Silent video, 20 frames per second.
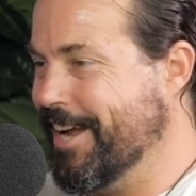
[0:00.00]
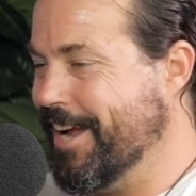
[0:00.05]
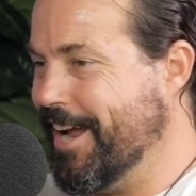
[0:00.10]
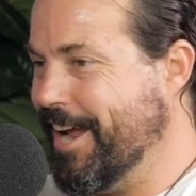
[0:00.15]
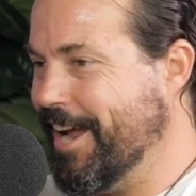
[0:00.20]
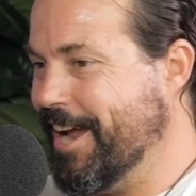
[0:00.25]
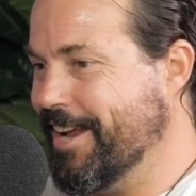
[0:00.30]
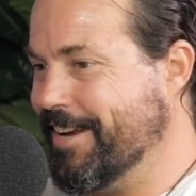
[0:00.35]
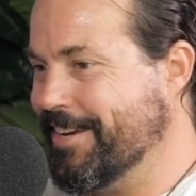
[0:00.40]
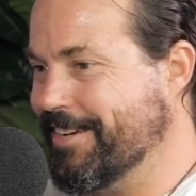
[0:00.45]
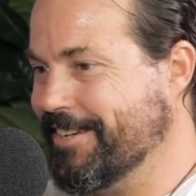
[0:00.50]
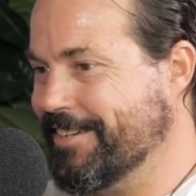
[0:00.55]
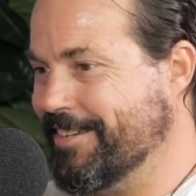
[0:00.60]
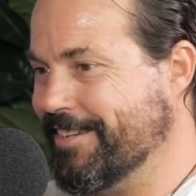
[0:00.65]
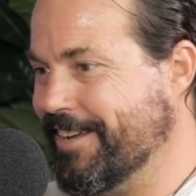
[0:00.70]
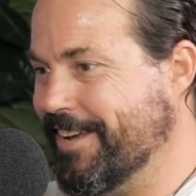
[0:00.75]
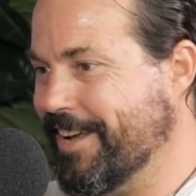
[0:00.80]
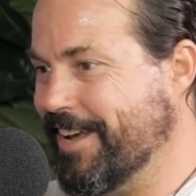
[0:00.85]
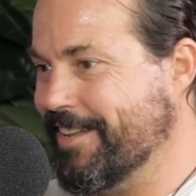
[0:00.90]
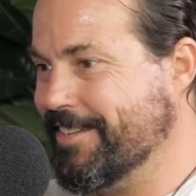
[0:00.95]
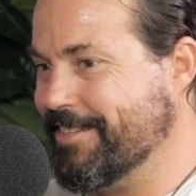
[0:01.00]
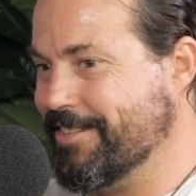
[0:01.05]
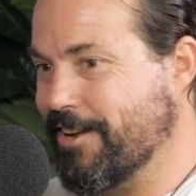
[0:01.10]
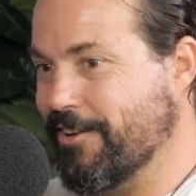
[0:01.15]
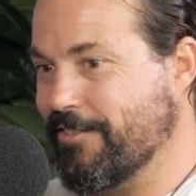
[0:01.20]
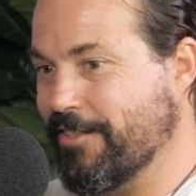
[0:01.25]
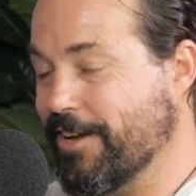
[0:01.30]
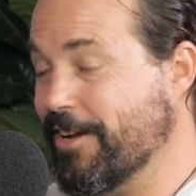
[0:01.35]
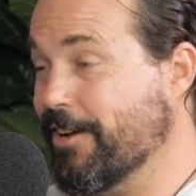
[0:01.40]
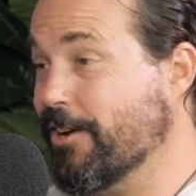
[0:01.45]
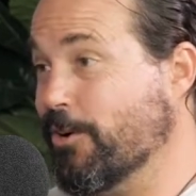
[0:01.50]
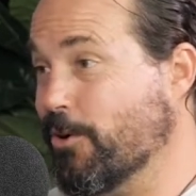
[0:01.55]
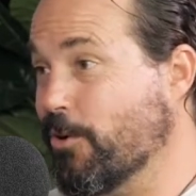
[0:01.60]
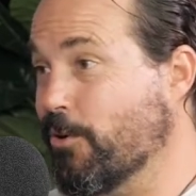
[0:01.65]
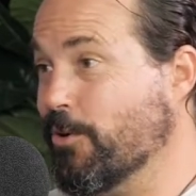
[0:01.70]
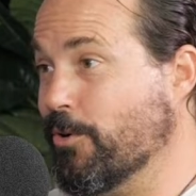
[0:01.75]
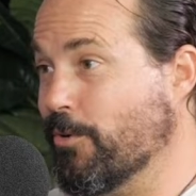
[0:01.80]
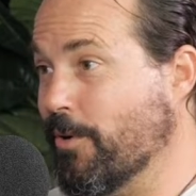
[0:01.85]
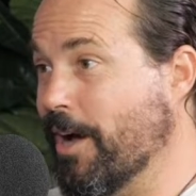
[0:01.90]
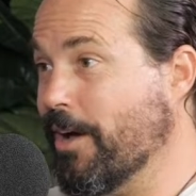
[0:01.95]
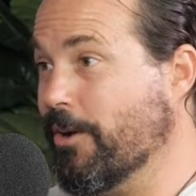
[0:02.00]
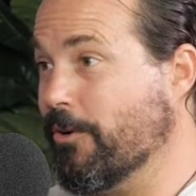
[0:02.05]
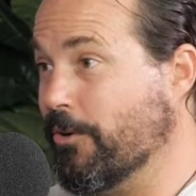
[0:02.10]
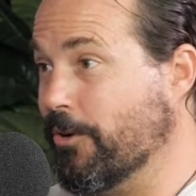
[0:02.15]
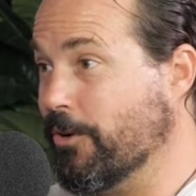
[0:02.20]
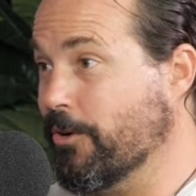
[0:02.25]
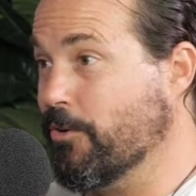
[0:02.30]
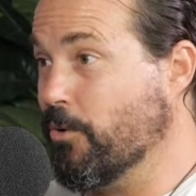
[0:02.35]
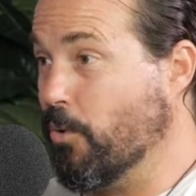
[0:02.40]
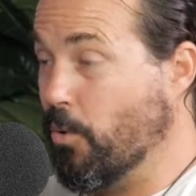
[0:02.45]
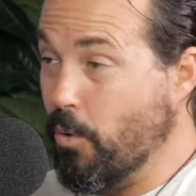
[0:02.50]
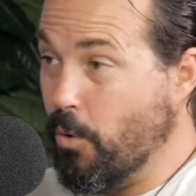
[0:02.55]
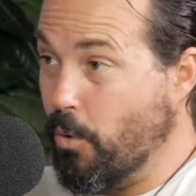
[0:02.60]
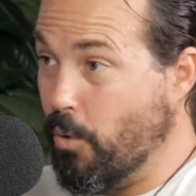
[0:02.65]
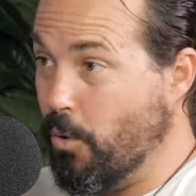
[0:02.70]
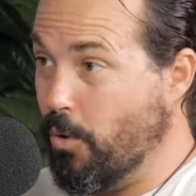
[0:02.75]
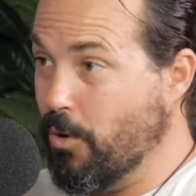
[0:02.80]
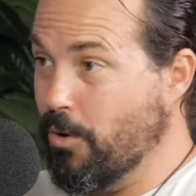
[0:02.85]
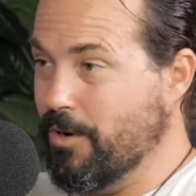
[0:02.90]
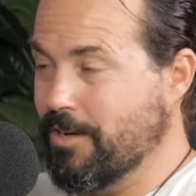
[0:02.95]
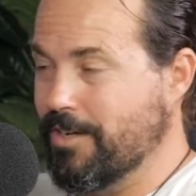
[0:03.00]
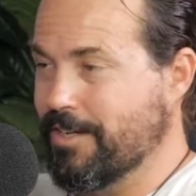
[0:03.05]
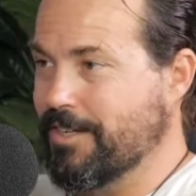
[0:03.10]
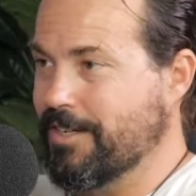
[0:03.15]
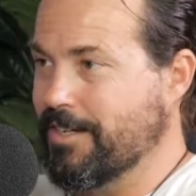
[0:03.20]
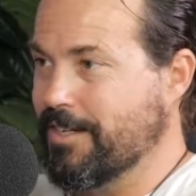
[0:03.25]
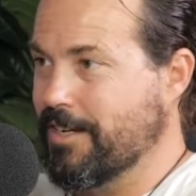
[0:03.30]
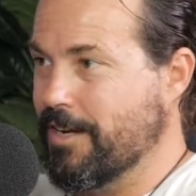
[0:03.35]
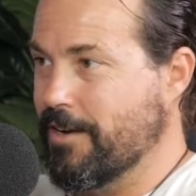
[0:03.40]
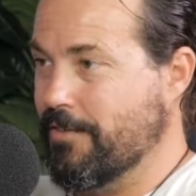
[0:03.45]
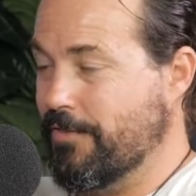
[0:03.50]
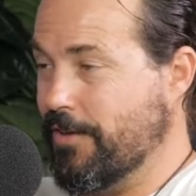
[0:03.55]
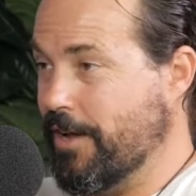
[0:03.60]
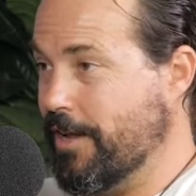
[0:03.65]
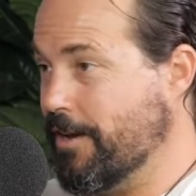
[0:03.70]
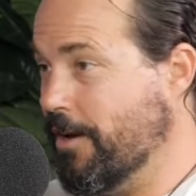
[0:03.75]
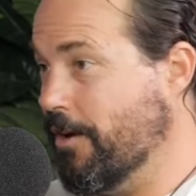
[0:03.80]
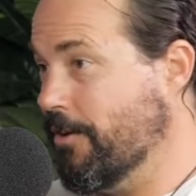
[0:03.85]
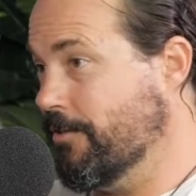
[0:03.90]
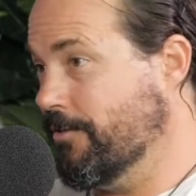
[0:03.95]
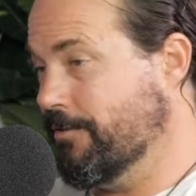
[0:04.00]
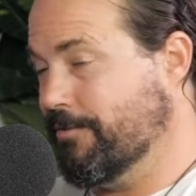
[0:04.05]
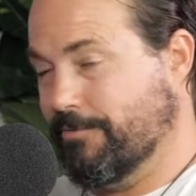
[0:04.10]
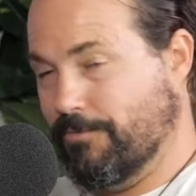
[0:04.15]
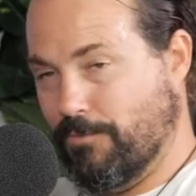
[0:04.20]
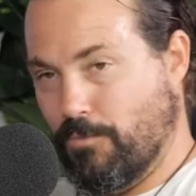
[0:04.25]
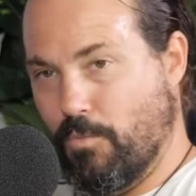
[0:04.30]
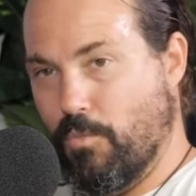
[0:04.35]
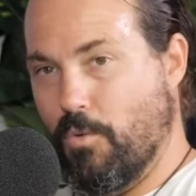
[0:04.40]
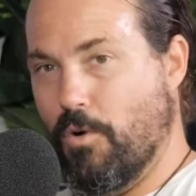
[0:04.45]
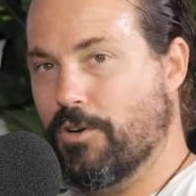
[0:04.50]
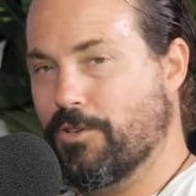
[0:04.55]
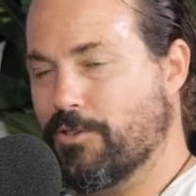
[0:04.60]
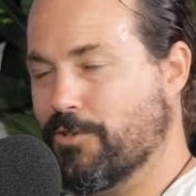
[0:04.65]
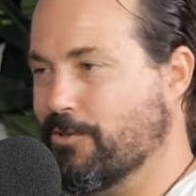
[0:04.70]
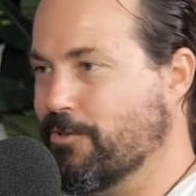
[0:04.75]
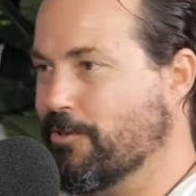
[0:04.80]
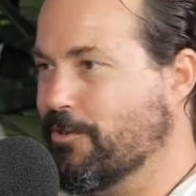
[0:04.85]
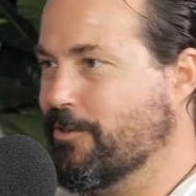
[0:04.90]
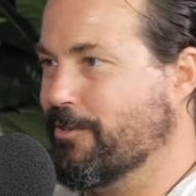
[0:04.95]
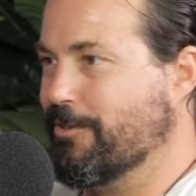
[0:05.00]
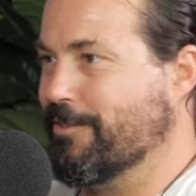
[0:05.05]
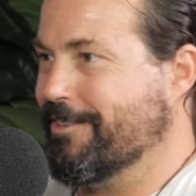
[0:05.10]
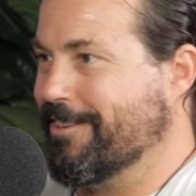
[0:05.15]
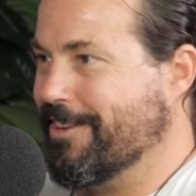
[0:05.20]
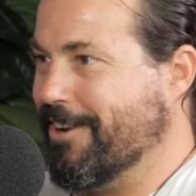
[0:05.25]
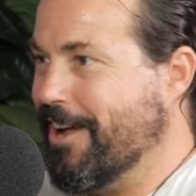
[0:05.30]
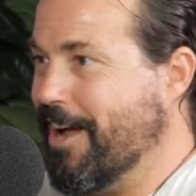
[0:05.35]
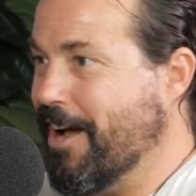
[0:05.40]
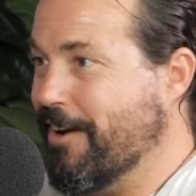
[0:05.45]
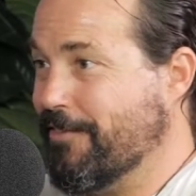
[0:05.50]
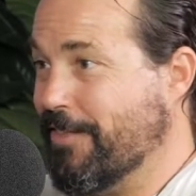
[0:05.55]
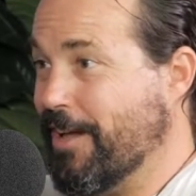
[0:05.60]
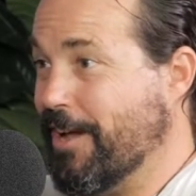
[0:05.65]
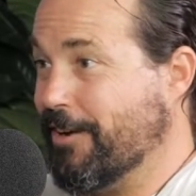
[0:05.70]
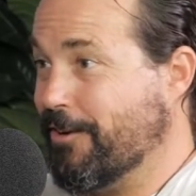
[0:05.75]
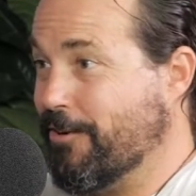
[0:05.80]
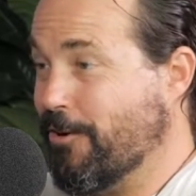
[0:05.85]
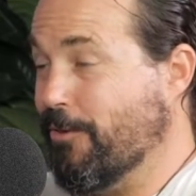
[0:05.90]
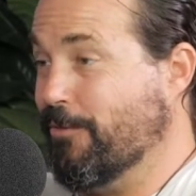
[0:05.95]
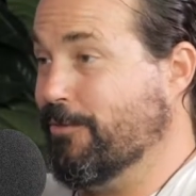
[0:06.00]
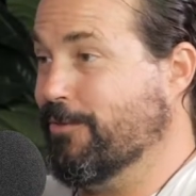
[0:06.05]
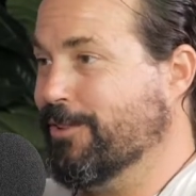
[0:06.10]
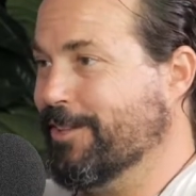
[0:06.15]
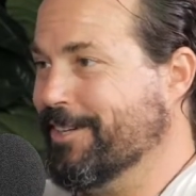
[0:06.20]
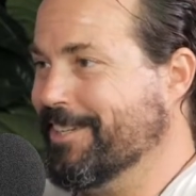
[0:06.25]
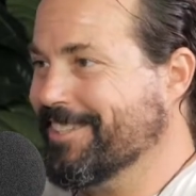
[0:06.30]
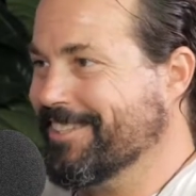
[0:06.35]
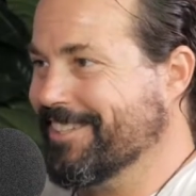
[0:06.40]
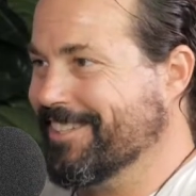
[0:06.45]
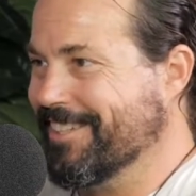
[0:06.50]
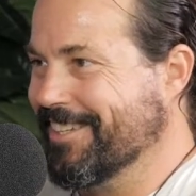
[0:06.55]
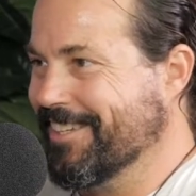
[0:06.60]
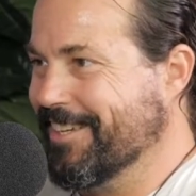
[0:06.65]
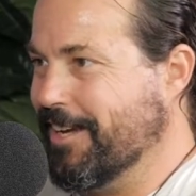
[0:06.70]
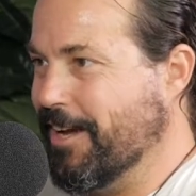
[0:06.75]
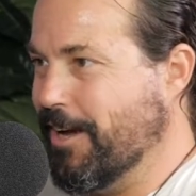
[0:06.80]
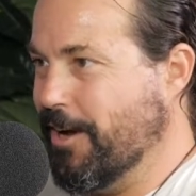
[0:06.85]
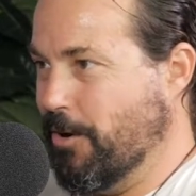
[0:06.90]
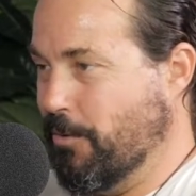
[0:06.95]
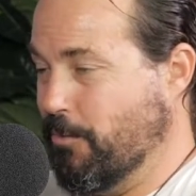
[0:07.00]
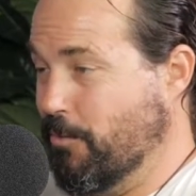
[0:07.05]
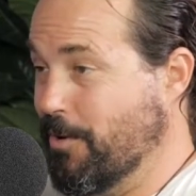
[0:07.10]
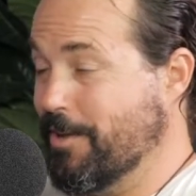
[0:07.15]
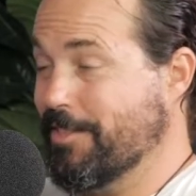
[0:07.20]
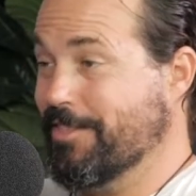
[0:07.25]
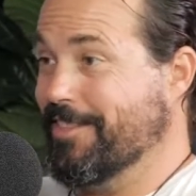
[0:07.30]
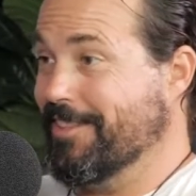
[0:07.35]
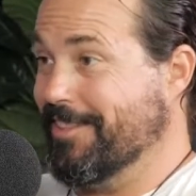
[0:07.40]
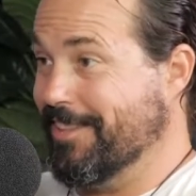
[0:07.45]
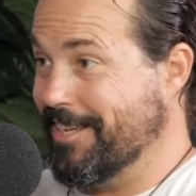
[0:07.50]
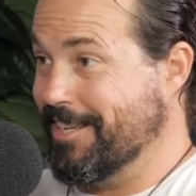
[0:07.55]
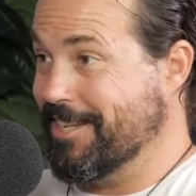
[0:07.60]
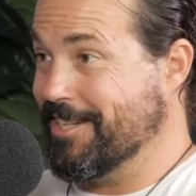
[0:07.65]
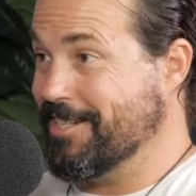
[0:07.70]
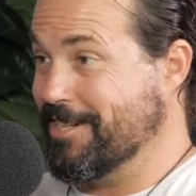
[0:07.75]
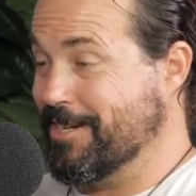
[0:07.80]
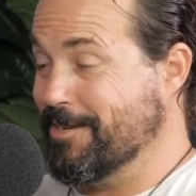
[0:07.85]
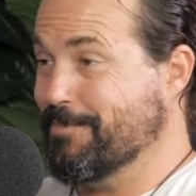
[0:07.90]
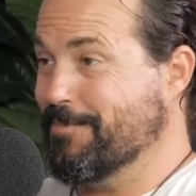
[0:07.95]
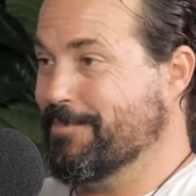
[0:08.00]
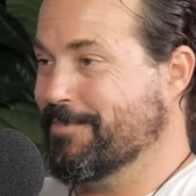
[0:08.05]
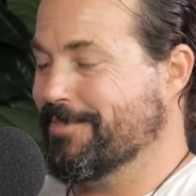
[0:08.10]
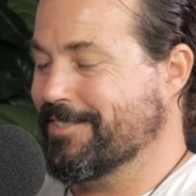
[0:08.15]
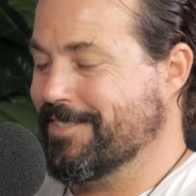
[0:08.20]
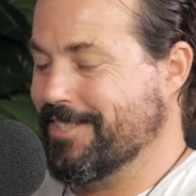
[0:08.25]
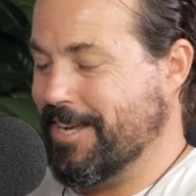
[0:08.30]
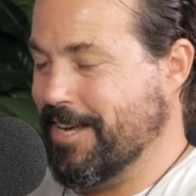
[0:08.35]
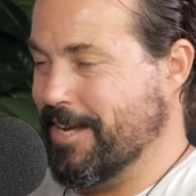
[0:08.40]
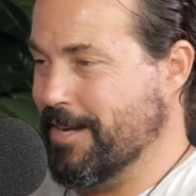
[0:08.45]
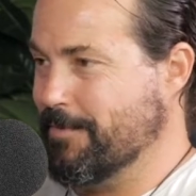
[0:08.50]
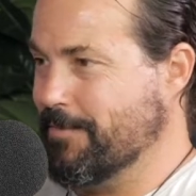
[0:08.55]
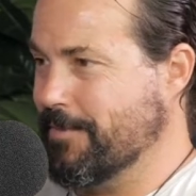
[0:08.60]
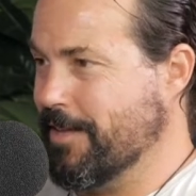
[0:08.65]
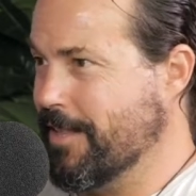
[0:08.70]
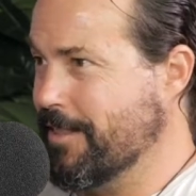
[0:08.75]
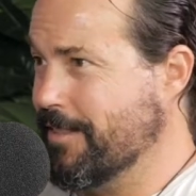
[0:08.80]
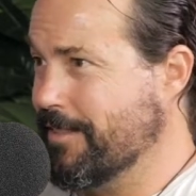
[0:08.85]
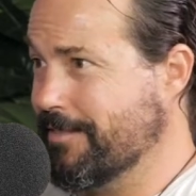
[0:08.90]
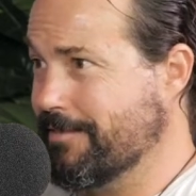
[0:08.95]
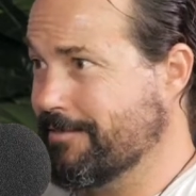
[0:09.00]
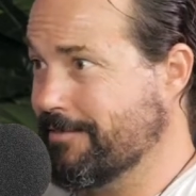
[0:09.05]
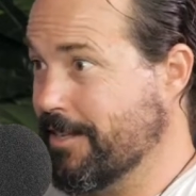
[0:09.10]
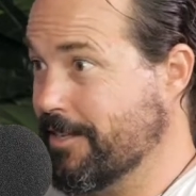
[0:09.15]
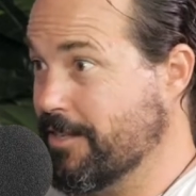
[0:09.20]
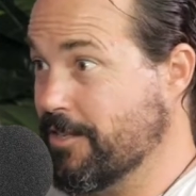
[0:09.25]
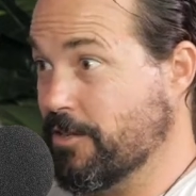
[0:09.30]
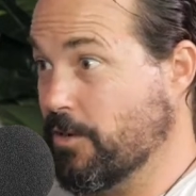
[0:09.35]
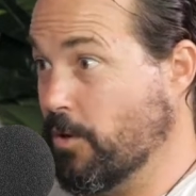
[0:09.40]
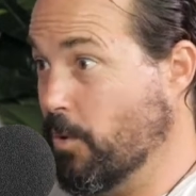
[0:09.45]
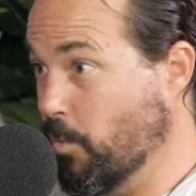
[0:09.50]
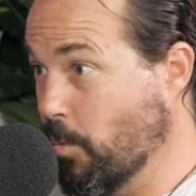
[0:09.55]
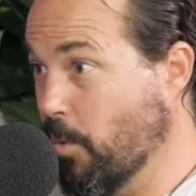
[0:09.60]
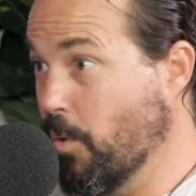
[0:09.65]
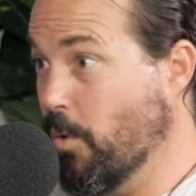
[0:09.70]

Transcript: and so they're going to call you out on it, or if they don't want to have that conflict with the leadership team, then they're just going to